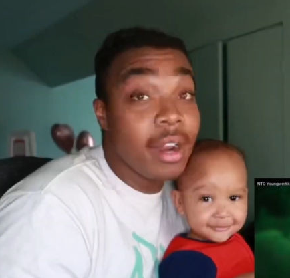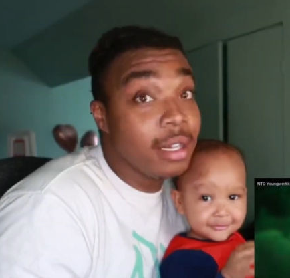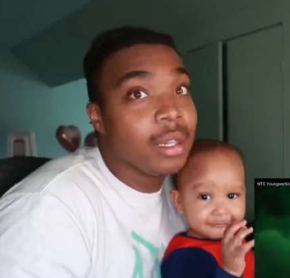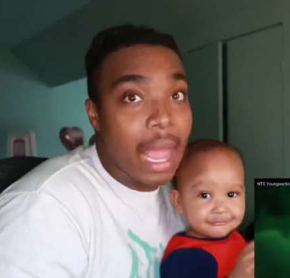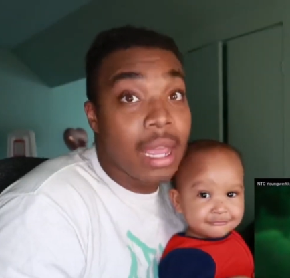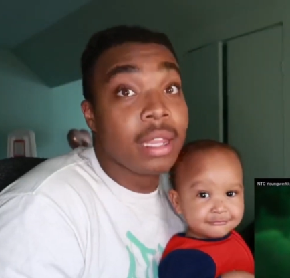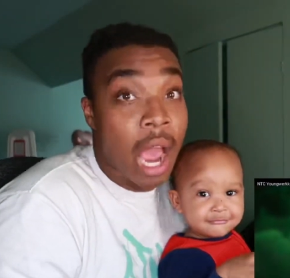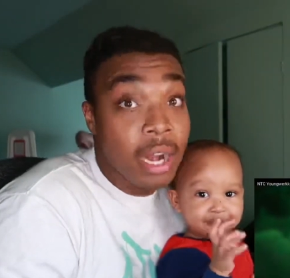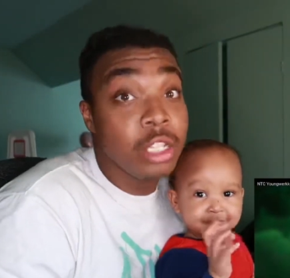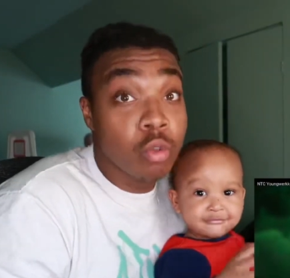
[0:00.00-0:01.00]
Speaker 1: Y'all need.
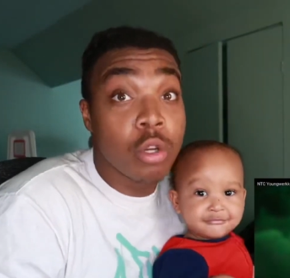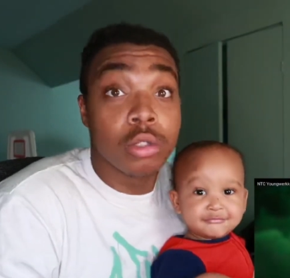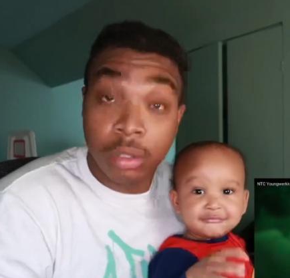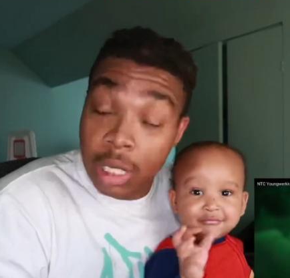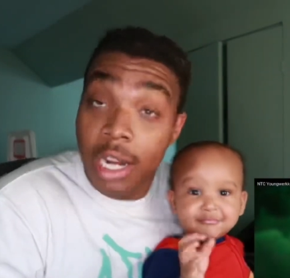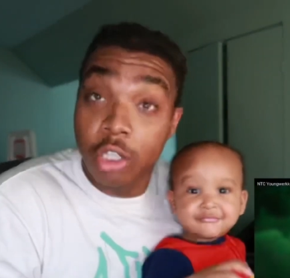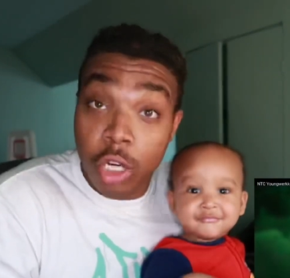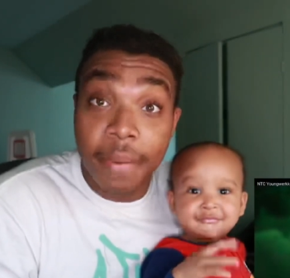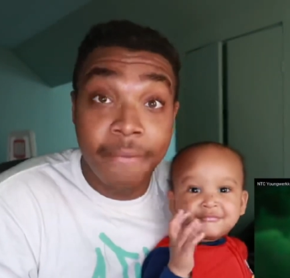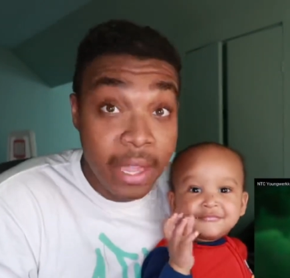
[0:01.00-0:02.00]
Hey, y'all need to do it. Y'all
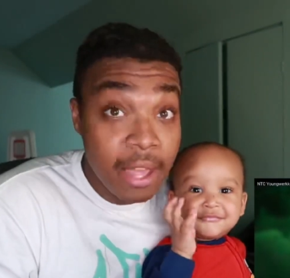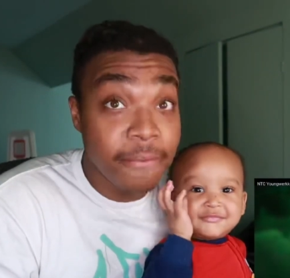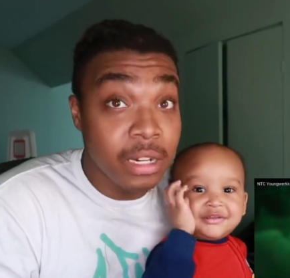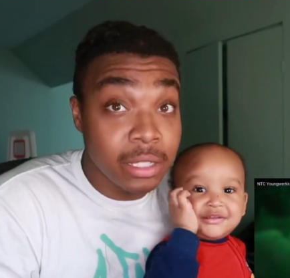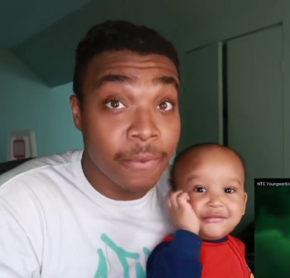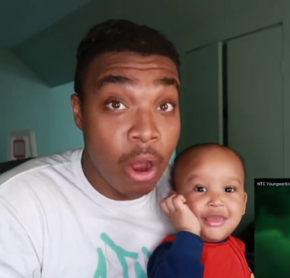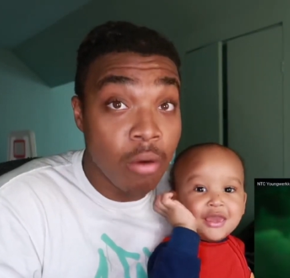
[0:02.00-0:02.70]
need to drop a vid for this,